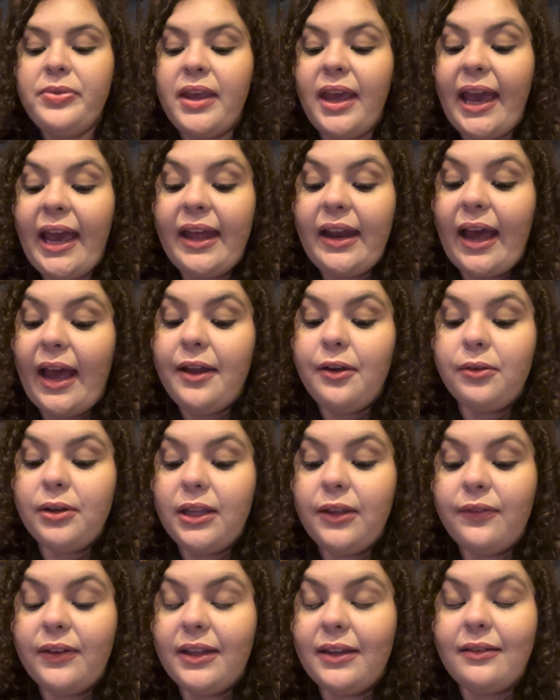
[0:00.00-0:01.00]
and I don't
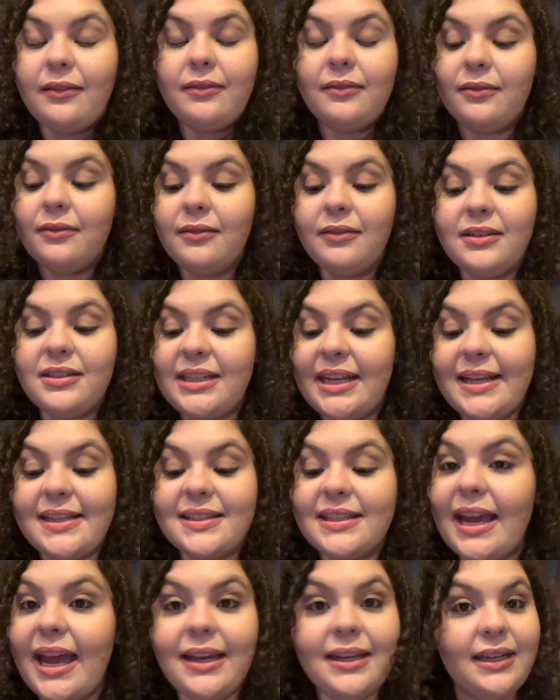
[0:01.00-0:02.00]
even
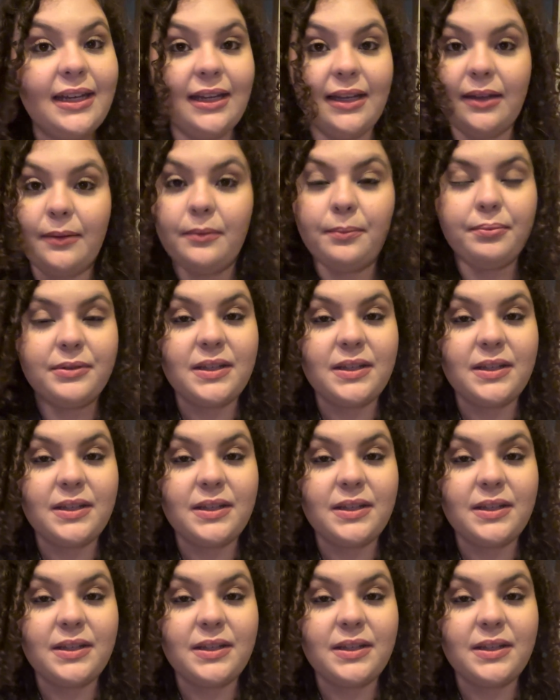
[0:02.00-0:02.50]
taste any